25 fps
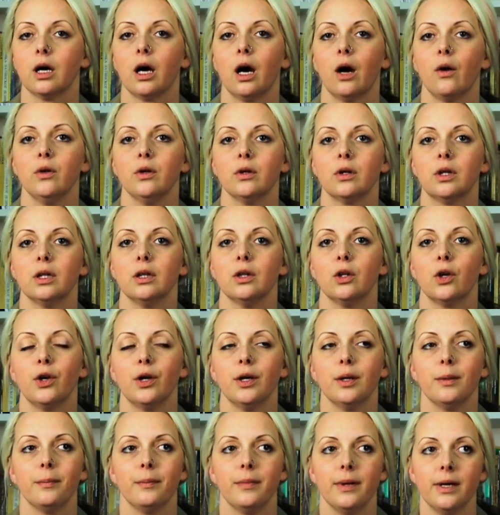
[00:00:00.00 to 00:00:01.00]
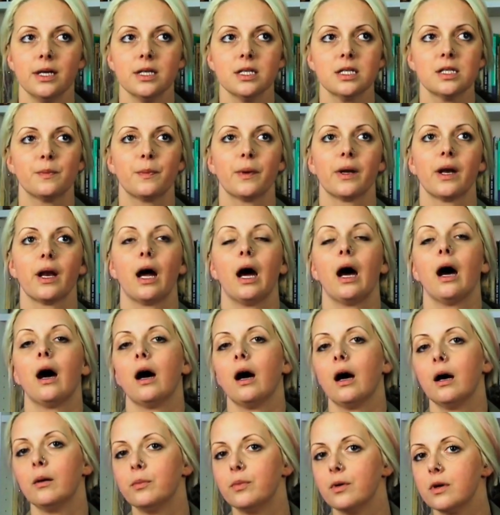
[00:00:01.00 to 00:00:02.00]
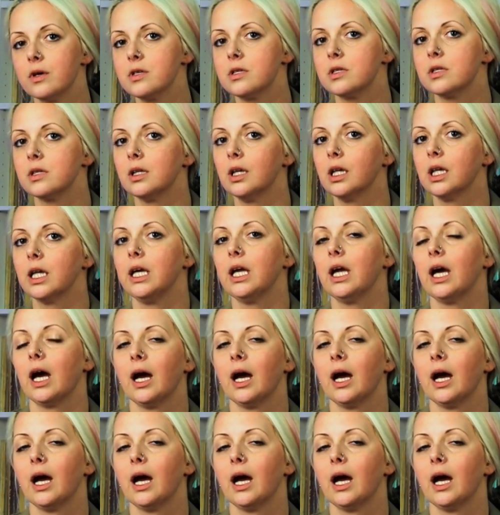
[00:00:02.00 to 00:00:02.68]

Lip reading: learn them best, but personally,